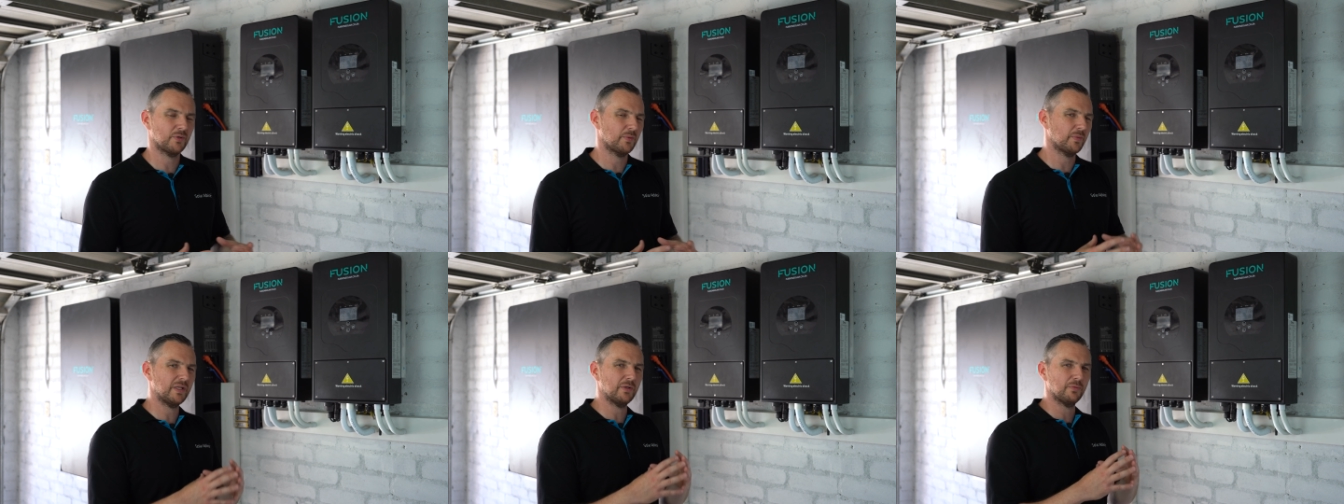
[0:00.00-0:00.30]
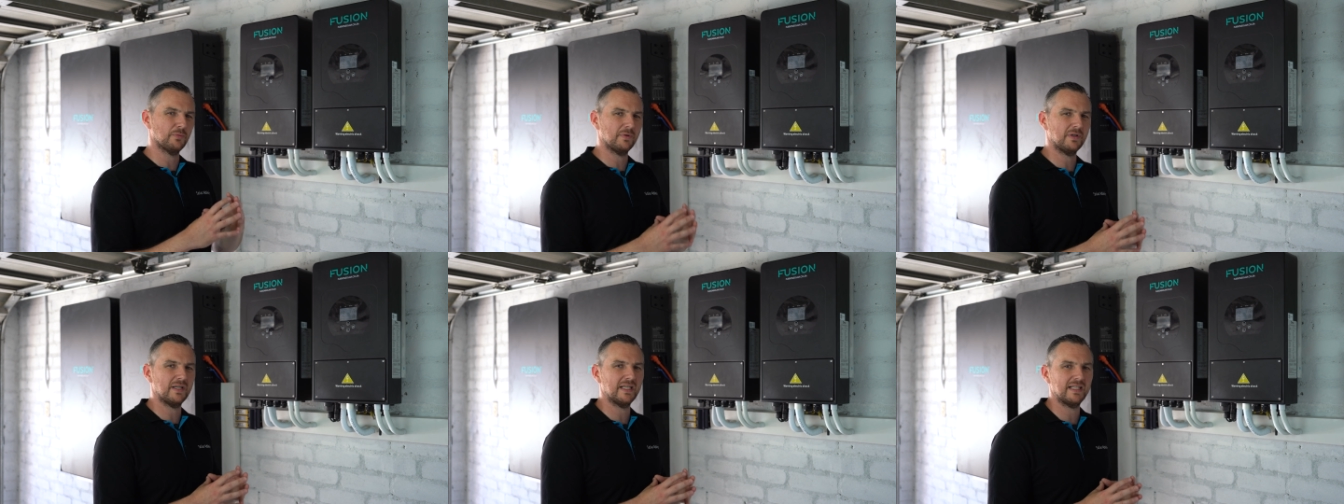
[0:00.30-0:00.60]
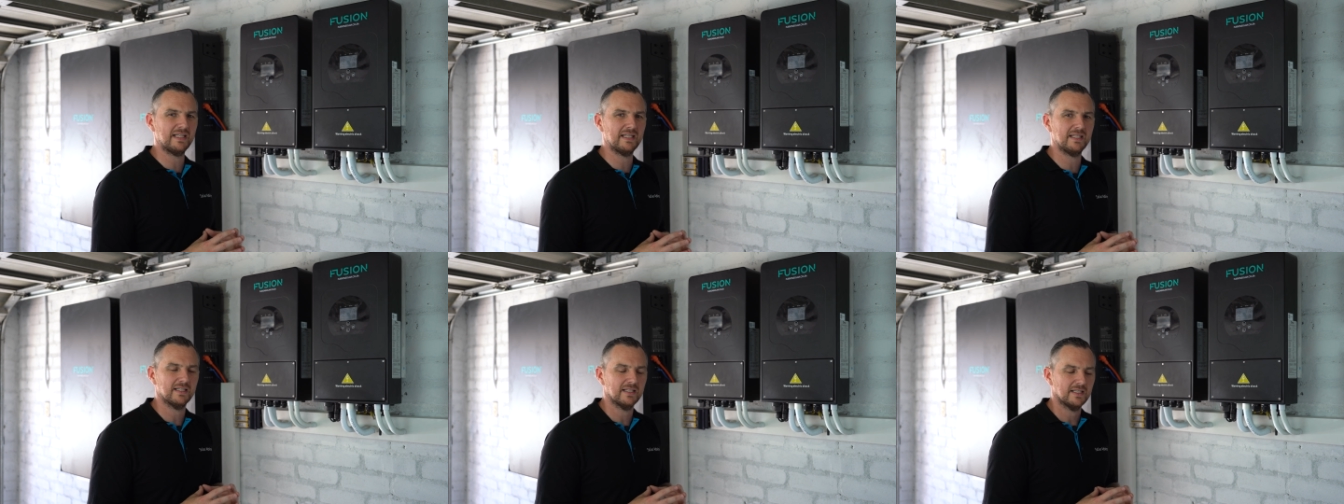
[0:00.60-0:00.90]
Nobody
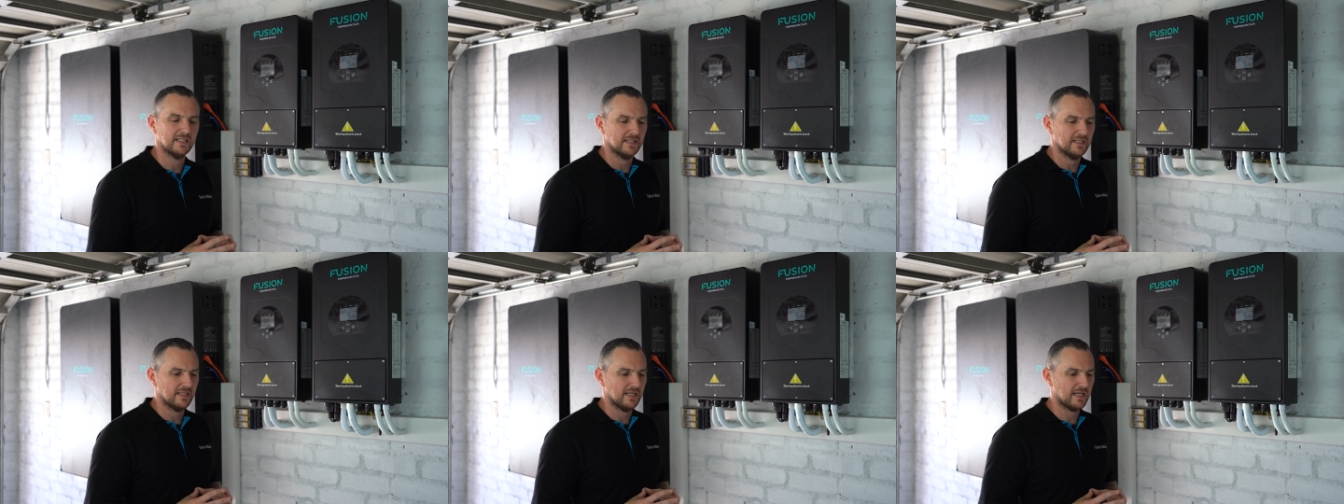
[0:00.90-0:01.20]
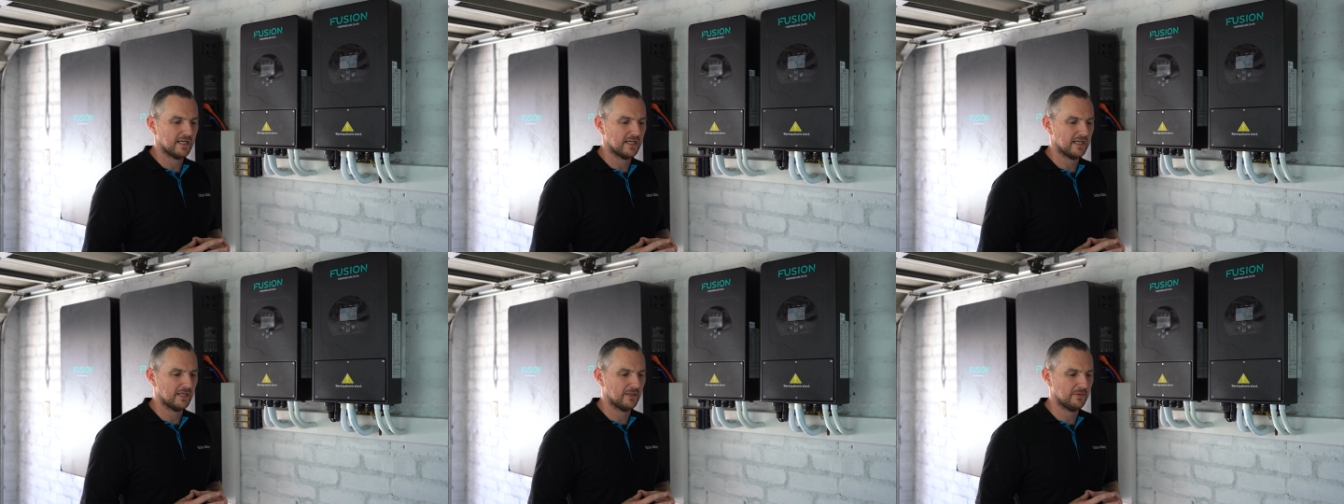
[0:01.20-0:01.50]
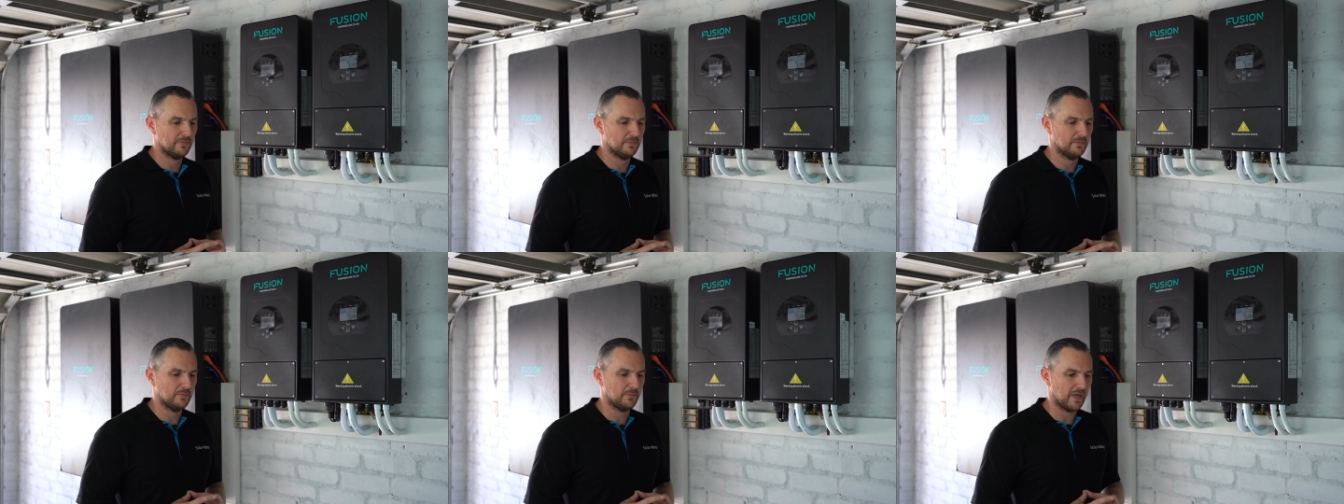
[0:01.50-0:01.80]
really um,